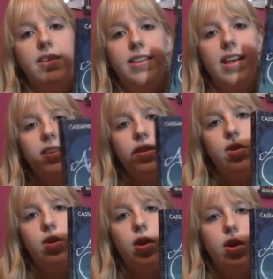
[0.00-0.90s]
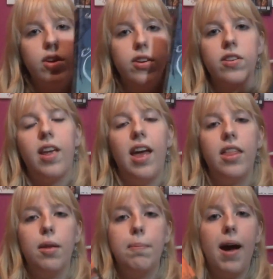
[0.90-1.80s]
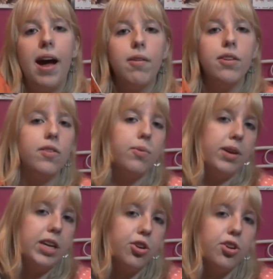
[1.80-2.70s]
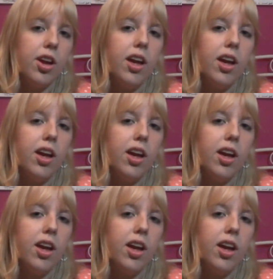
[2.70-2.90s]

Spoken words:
Assassin's Curse and the Pirate's Wish